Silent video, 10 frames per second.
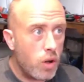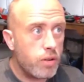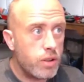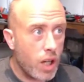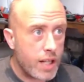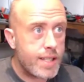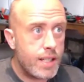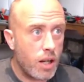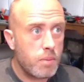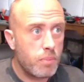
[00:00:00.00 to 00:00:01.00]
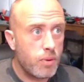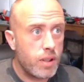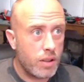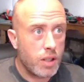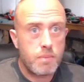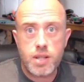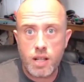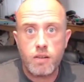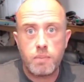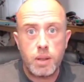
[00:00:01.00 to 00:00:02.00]
what 99.9%
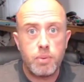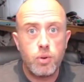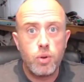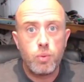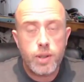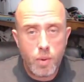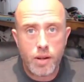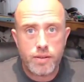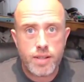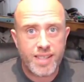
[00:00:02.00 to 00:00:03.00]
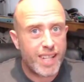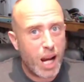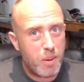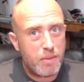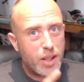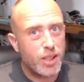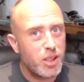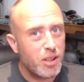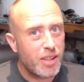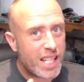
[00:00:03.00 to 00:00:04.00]
percent of people would want. However,
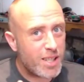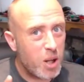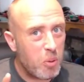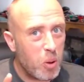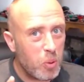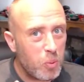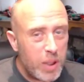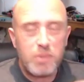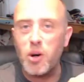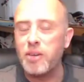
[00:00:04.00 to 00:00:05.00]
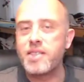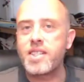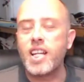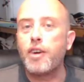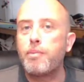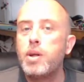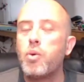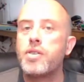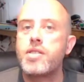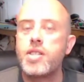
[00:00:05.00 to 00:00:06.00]
that's not what we want if we
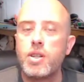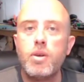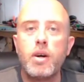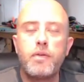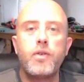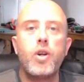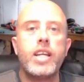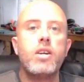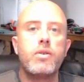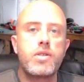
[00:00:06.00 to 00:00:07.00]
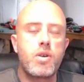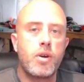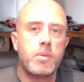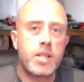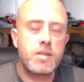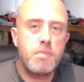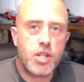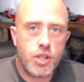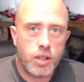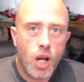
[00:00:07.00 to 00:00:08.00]
want to do a fully autonomous
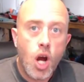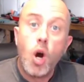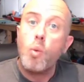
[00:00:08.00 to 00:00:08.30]
mission.